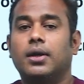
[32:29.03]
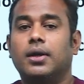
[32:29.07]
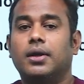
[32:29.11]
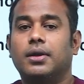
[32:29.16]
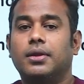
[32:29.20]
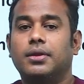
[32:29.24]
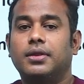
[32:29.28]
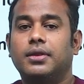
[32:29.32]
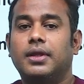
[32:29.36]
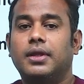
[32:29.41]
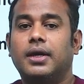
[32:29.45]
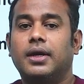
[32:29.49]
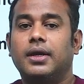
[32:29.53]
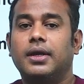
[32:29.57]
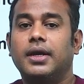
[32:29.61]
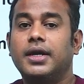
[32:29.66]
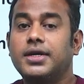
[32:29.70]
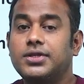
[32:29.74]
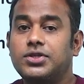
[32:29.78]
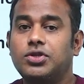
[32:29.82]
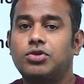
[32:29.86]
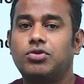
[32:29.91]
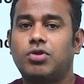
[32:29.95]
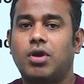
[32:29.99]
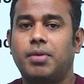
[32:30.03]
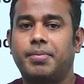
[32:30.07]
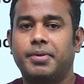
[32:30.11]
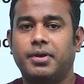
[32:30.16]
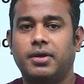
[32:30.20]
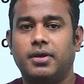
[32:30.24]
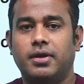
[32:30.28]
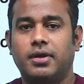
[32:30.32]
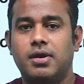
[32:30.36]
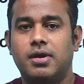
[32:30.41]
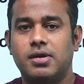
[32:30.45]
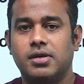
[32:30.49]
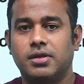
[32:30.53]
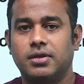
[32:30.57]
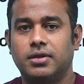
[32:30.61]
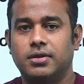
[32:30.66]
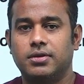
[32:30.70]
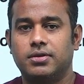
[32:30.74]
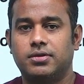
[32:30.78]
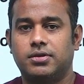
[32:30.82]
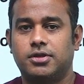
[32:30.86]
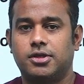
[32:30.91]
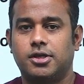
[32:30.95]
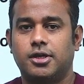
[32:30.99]
the next topic regarding
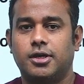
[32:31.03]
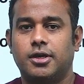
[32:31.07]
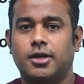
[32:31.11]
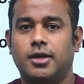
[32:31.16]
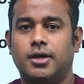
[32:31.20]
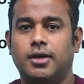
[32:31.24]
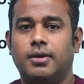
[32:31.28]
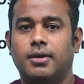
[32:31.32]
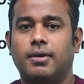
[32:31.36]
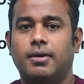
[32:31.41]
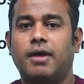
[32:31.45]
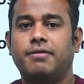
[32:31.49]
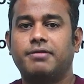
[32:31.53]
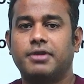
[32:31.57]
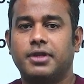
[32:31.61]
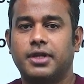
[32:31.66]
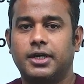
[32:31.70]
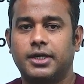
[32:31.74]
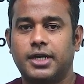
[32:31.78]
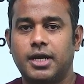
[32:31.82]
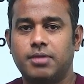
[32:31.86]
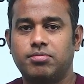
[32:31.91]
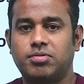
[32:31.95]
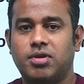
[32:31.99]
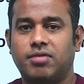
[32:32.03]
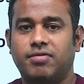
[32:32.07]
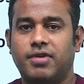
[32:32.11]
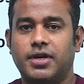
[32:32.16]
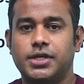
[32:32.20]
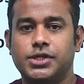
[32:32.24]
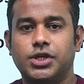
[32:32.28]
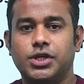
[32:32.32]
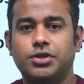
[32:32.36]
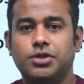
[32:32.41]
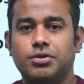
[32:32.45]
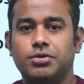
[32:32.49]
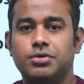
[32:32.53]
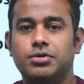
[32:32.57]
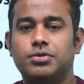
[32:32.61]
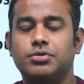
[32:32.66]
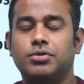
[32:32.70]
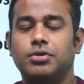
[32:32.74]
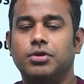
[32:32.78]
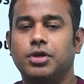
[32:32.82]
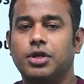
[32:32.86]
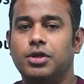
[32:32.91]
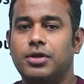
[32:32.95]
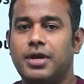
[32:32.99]
this, after the types of adjectives,
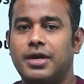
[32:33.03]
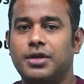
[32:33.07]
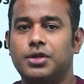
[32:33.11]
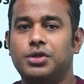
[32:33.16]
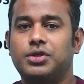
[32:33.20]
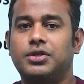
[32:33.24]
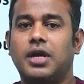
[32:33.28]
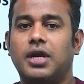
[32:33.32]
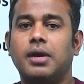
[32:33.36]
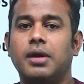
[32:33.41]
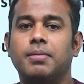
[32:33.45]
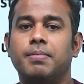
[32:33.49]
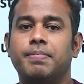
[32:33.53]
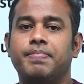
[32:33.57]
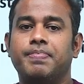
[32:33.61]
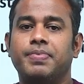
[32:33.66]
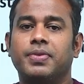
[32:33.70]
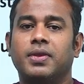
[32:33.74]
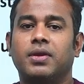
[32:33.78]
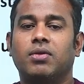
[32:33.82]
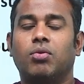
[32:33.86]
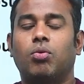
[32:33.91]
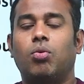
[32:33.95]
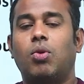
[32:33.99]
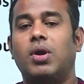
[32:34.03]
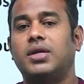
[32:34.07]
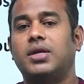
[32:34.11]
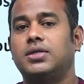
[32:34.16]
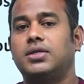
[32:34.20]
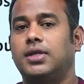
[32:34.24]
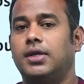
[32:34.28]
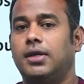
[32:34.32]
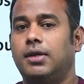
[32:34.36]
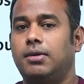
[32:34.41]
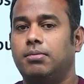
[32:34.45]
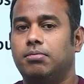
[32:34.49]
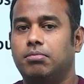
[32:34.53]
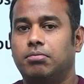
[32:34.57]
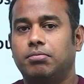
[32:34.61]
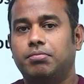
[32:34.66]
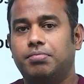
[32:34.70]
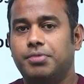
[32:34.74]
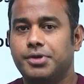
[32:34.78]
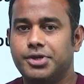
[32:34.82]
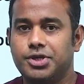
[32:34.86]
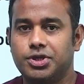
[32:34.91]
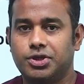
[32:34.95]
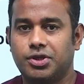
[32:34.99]
you need to understand what is a
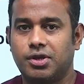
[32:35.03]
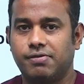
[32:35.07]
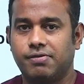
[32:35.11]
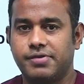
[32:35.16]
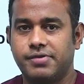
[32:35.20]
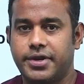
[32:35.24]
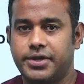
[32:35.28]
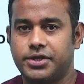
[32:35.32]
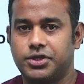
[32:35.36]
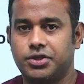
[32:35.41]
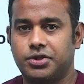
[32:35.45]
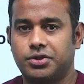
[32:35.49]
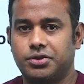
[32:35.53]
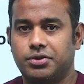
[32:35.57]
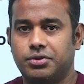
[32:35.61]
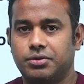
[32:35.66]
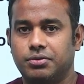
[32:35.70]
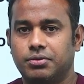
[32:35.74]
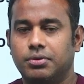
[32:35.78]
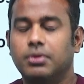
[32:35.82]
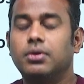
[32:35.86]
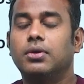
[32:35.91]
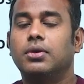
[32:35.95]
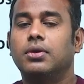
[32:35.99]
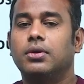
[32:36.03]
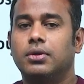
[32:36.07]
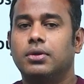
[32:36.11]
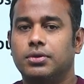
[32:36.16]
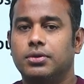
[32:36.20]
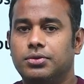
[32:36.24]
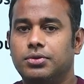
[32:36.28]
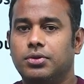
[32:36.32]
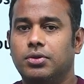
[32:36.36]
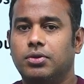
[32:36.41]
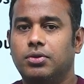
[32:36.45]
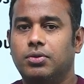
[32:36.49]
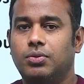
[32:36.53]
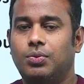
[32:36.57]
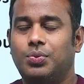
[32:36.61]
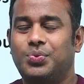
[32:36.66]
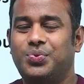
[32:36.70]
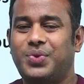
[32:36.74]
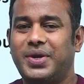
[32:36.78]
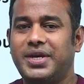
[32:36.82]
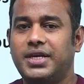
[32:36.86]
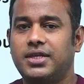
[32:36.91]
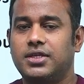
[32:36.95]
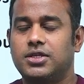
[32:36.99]
position of an adjective. So
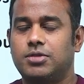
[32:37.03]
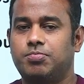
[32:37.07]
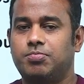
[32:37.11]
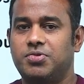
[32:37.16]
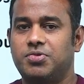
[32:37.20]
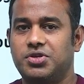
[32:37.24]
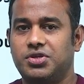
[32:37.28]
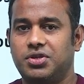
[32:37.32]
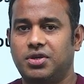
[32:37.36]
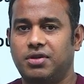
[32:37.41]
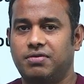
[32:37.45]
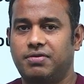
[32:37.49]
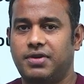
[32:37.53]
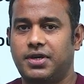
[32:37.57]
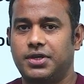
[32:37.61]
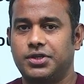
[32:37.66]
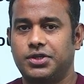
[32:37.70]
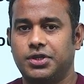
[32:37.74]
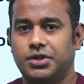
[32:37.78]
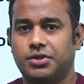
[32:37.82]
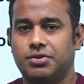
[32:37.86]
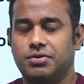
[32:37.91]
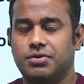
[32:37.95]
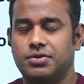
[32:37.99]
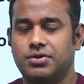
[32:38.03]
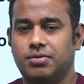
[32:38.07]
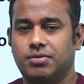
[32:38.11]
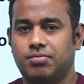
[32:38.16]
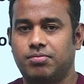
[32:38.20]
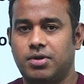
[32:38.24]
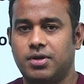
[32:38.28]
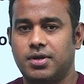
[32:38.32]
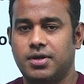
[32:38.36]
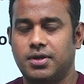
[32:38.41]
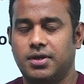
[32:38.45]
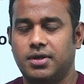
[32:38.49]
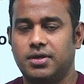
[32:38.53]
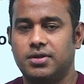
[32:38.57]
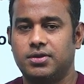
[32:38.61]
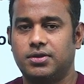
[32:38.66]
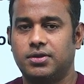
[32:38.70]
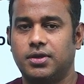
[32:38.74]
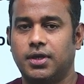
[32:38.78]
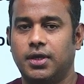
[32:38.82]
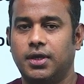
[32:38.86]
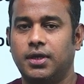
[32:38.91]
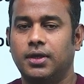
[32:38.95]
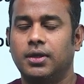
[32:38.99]
why this position of adjective is important is
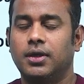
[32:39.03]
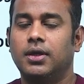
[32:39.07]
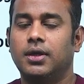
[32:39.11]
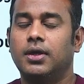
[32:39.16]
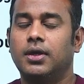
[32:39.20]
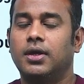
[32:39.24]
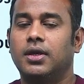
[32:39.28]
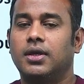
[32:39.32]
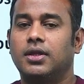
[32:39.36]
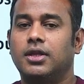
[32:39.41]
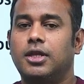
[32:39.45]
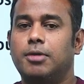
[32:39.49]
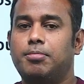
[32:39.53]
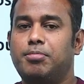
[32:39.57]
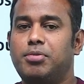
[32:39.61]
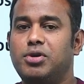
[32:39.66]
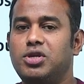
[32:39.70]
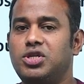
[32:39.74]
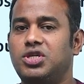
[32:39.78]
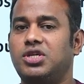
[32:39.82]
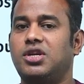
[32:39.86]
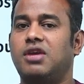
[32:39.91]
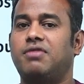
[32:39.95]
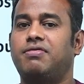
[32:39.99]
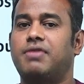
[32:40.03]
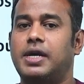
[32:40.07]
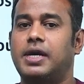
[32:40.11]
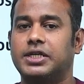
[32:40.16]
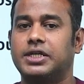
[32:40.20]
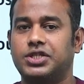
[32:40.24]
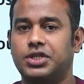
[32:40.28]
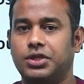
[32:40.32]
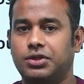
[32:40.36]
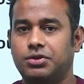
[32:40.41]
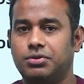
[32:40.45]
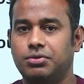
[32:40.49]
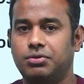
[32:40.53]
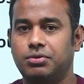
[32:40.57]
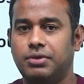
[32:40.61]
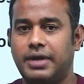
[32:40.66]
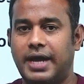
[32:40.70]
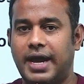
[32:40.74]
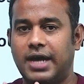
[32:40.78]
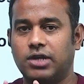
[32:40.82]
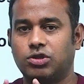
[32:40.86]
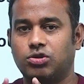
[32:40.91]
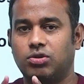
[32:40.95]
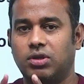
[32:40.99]
the position of adjective
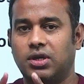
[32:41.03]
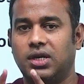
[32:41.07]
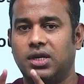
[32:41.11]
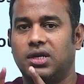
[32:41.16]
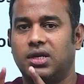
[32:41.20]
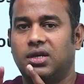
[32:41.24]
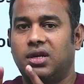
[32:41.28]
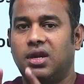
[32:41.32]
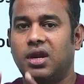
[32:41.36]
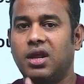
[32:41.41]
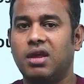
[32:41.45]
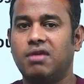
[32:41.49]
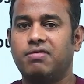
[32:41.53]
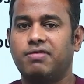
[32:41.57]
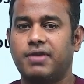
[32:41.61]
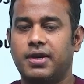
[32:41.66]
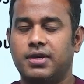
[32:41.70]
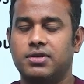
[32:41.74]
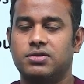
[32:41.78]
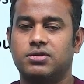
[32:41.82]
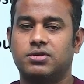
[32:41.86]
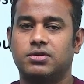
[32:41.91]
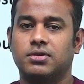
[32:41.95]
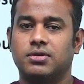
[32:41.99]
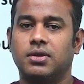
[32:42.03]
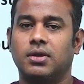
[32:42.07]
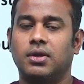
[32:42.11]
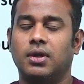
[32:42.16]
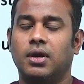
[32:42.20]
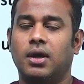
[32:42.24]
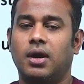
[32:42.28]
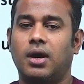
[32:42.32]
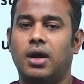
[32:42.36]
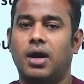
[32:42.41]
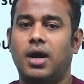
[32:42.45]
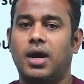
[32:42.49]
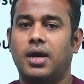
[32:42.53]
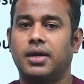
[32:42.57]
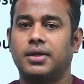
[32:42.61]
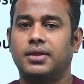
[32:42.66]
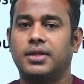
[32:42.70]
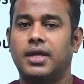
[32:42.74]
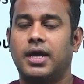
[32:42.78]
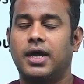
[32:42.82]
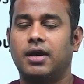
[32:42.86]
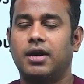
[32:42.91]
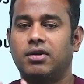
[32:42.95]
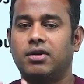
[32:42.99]
actually defines, or
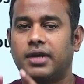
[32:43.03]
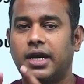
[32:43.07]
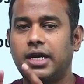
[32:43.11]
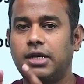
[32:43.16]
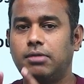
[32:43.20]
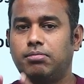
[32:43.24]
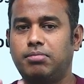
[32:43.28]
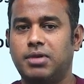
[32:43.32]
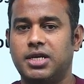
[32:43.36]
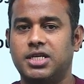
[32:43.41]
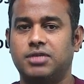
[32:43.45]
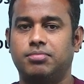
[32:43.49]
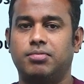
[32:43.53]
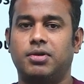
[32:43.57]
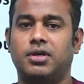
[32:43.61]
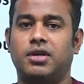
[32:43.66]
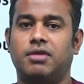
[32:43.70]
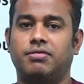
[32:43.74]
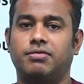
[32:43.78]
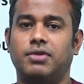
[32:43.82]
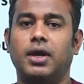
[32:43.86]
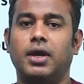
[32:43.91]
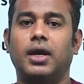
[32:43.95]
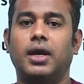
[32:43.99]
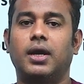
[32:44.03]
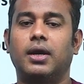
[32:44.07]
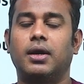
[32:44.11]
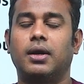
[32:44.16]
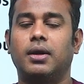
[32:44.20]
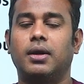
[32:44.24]
the right placement of the